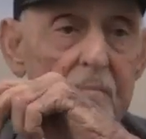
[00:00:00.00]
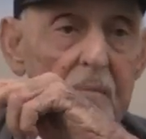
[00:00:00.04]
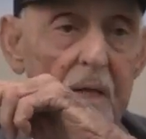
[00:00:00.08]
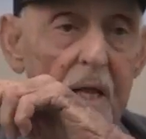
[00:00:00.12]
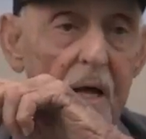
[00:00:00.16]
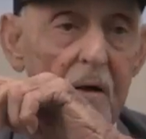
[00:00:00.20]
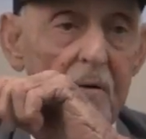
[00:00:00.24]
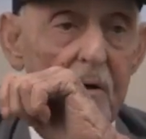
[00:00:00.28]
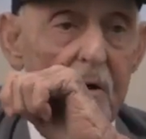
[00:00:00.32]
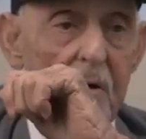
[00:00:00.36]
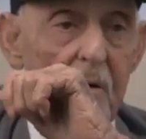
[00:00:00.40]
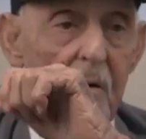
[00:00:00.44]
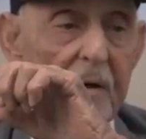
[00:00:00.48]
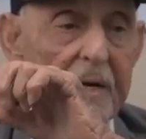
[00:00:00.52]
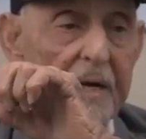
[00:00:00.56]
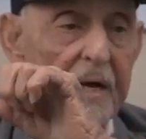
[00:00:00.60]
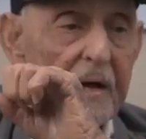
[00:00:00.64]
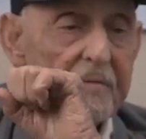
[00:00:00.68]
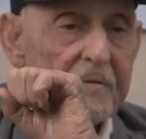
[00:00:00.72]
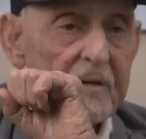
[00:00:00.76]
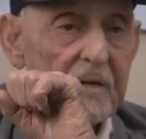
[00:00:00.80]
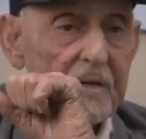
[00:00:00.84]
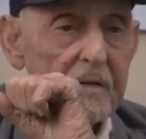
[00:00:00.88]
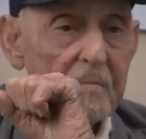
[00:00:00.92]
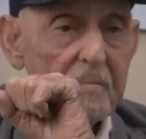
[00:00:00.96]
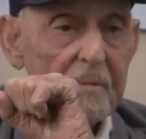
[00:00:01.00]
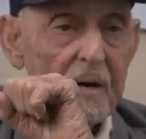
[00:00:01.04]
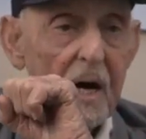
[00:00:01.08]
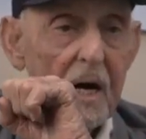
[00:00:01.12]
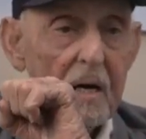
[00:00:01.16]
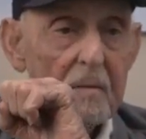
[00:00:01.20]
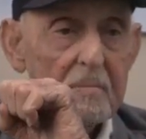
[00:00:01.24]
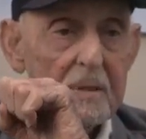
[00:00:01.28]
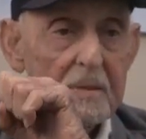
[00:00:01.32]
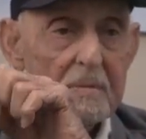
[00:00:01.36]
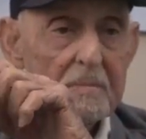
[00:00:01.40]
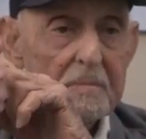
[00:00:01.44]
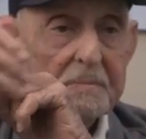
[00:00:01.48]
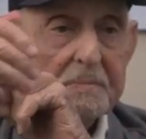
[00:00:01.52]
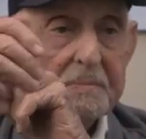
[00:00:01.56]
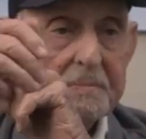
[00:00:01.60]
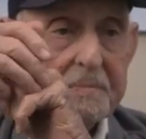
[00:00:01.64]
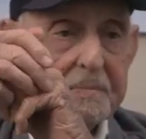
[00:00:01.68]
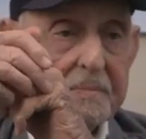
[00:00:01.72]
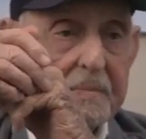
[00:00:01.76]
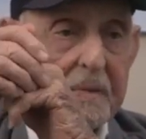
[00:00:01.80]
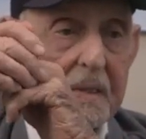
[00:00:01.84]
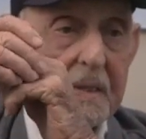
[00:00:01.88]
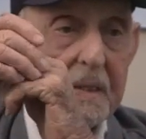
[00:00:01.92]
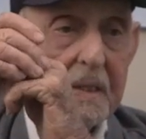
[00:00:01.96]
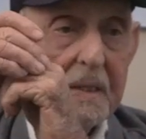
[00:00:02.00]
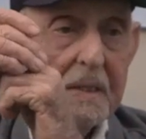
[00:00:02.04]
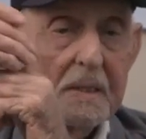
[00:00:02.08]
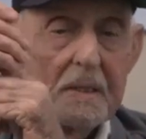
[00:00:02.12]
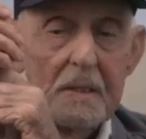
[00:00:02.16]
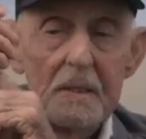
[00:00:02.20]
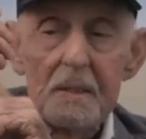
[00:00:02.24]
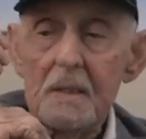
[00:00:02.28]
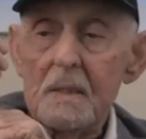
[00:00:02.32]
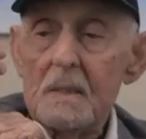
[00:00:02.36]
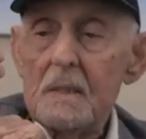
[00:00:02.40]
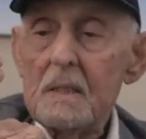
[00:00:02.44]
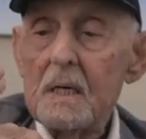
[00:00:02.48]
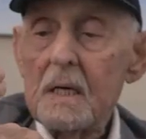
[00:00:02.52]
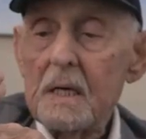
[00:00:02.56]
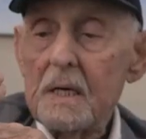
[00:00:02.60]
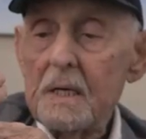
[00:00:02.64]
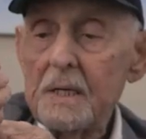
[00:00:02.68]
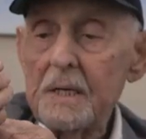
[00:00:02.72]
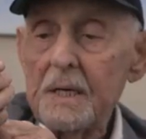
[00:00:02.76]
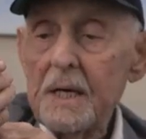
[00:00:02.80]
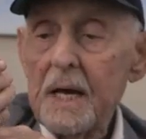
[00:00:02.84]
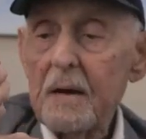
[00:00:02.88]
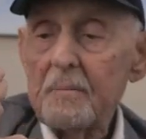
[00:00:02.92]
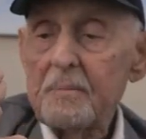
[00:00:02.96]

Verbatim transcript: They were going after the bomber. Uh, he